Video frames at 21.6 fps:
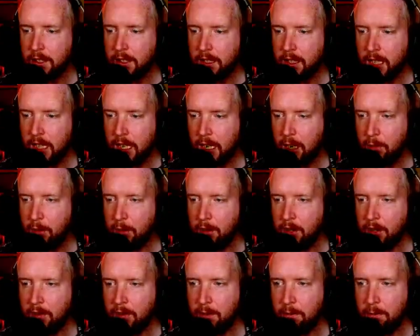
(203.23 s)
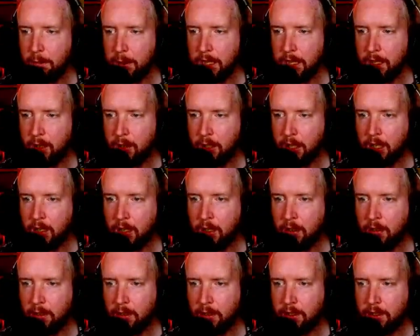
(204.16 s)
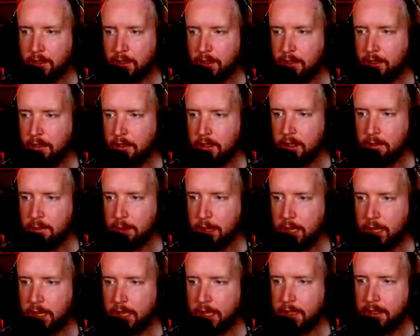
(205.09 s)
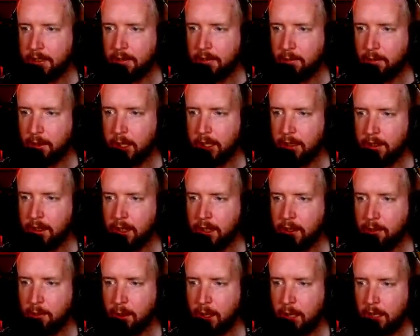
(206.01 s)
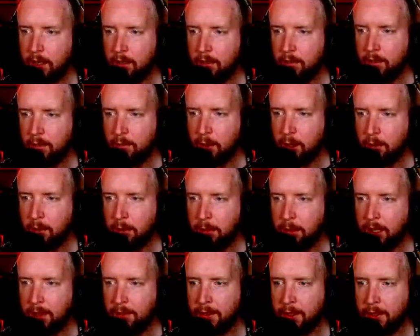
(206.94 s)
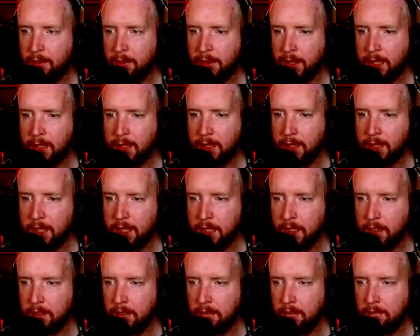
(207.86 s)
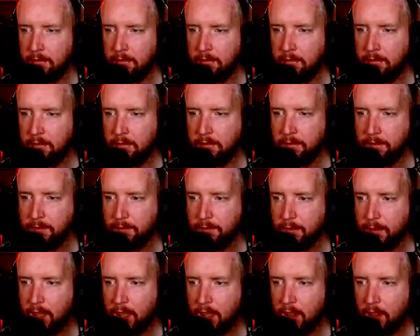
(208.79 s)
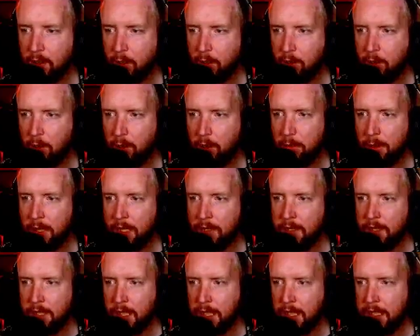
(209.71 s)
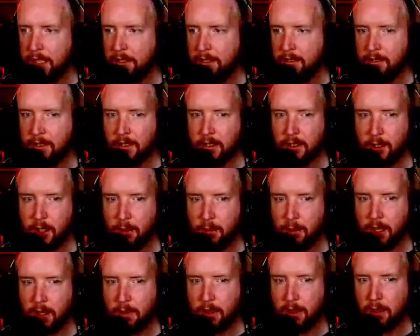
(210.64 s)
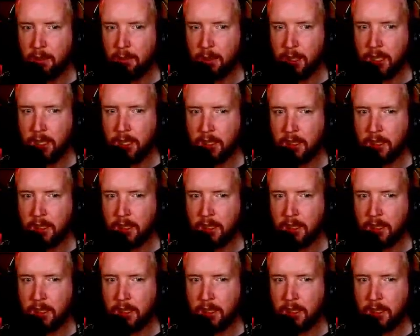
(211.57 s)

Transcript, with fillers: Uh, we also have some bingo cards to play with as well while we play Final Fantasy and all a bit silly. Good way to end of the week.